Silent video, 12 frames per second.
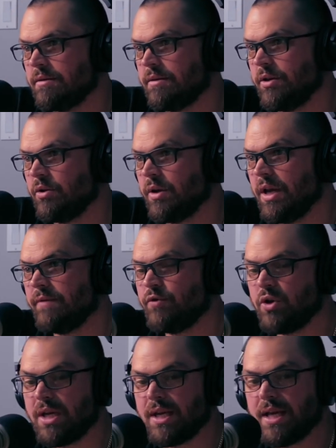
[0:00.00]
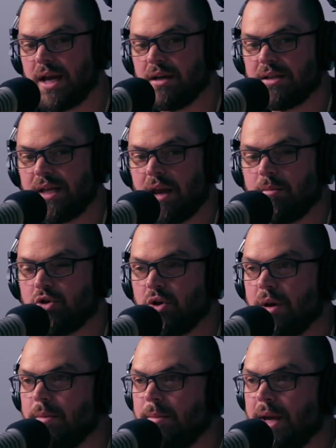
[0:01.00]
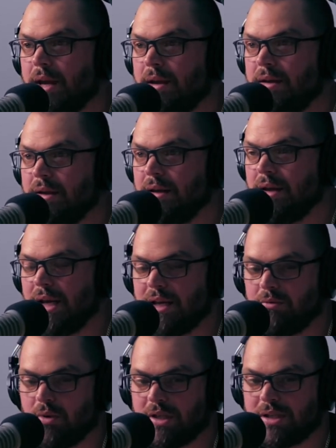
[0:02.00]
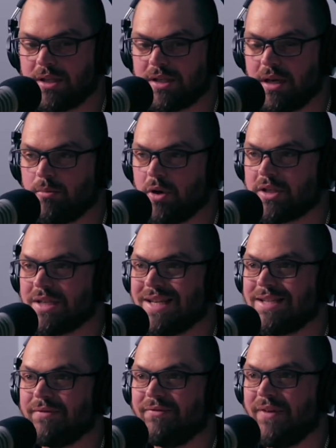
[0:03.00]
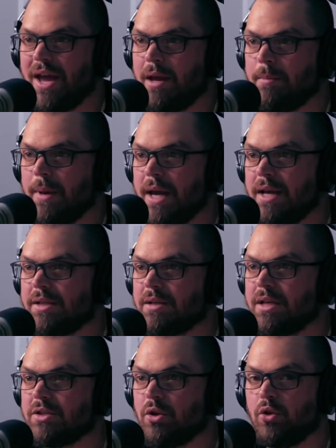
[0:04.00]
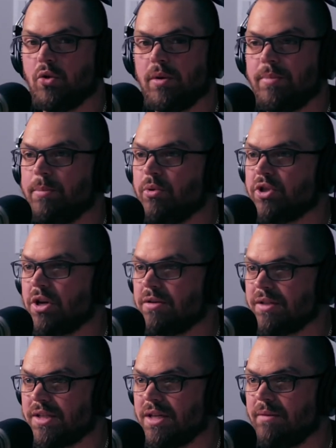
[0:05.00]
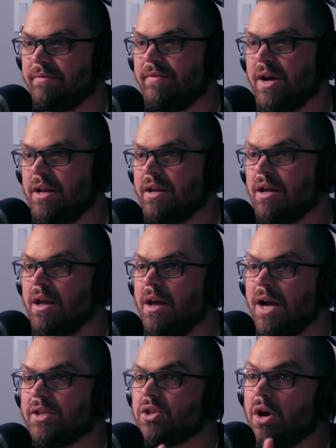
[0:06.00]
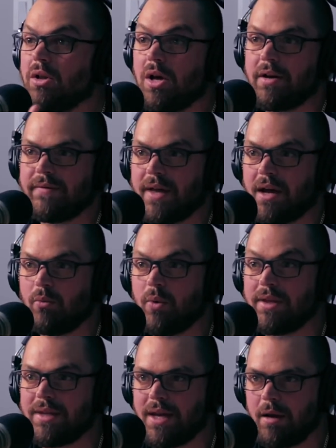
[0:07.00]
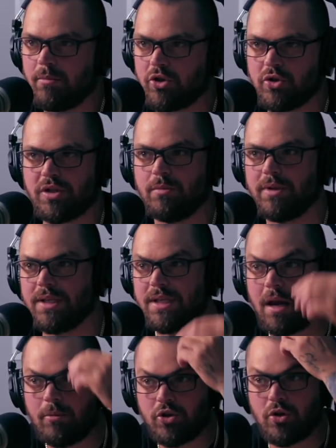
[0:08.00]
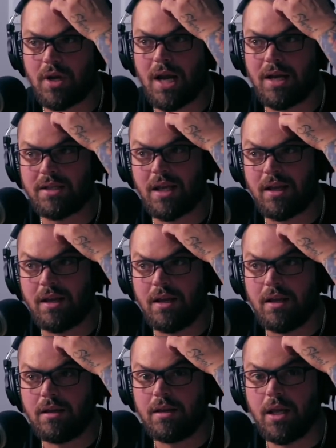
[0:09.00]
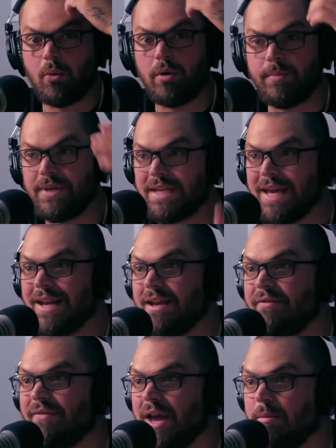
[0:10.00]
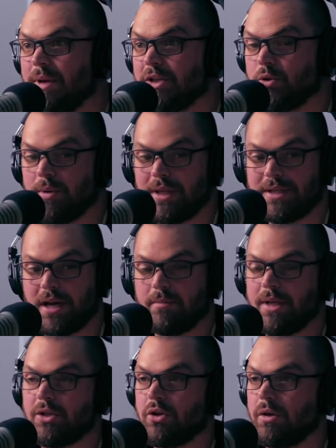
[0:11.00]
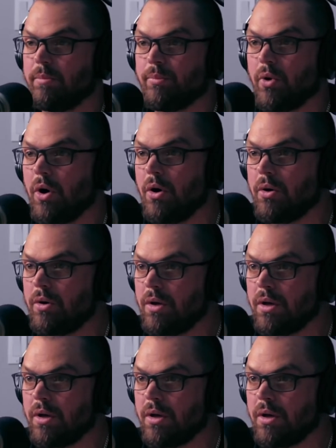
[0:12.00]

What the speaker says: if you get a guy who does amateur MMA and he runs the same process, gets a fan base, gets people start to see him fight. I saw a lot of that with the amateur. Some of these amateur guys that they were getting a fan base. So by the time they turned pro,